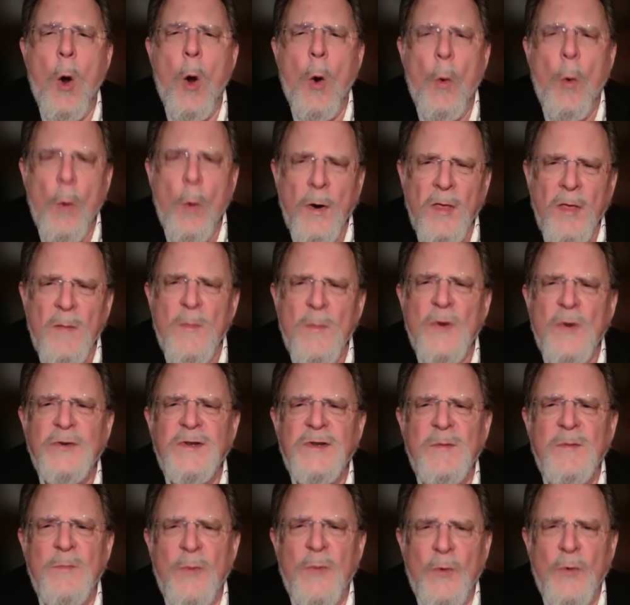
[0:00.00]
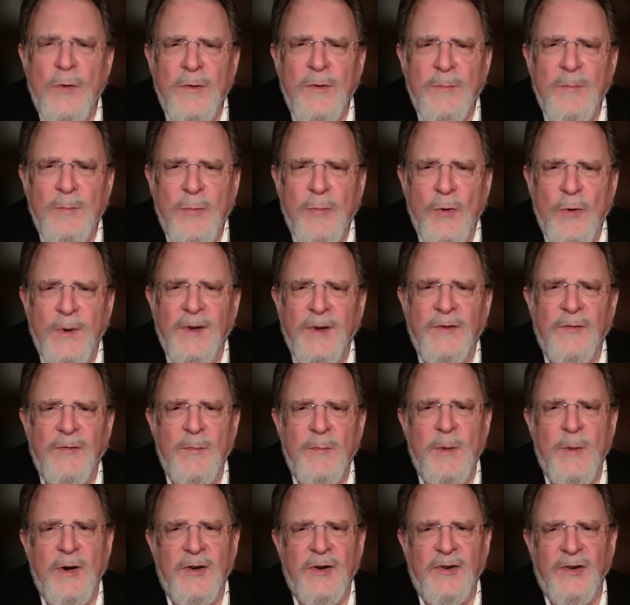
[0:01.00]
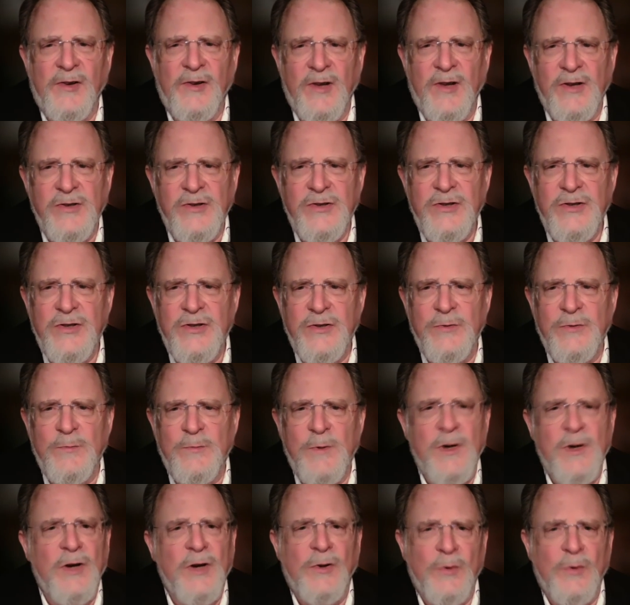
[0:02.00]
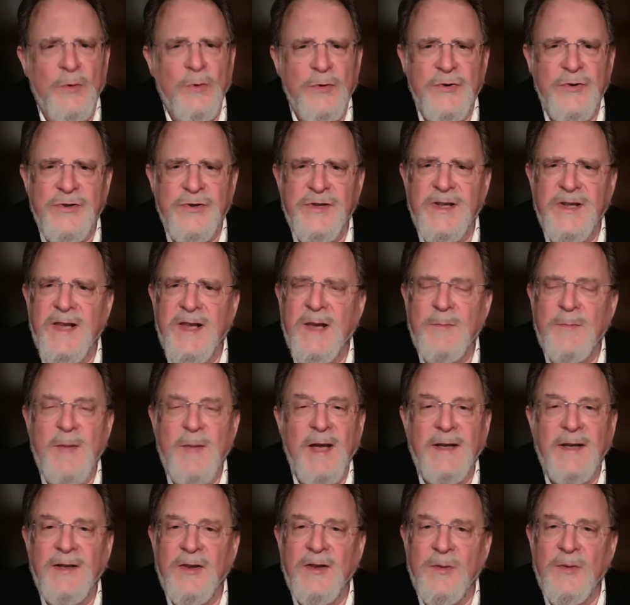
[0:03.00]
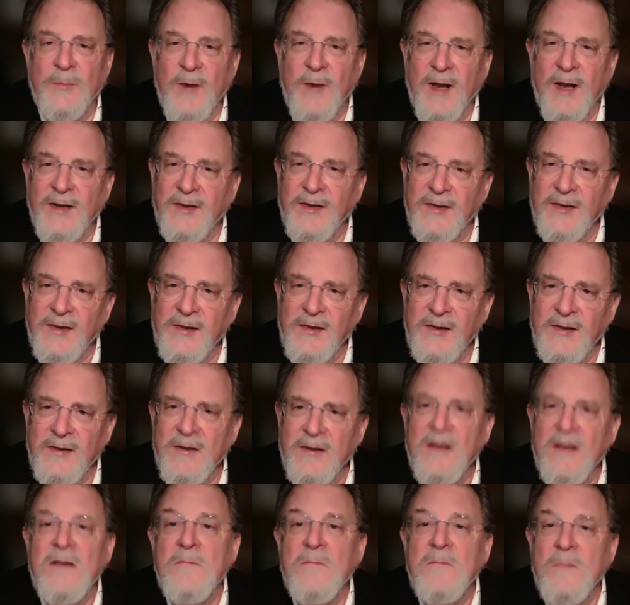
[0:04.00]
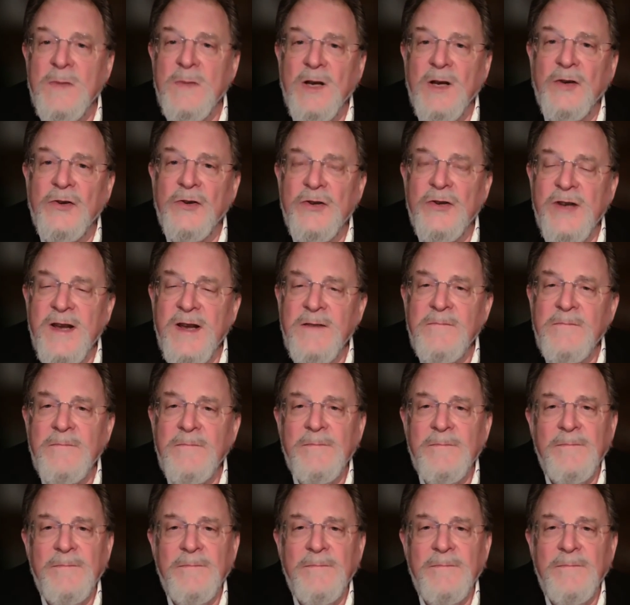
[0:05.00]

What are the most important points from our discussion you'd want our learners to take back to their practices? Dr. Chen?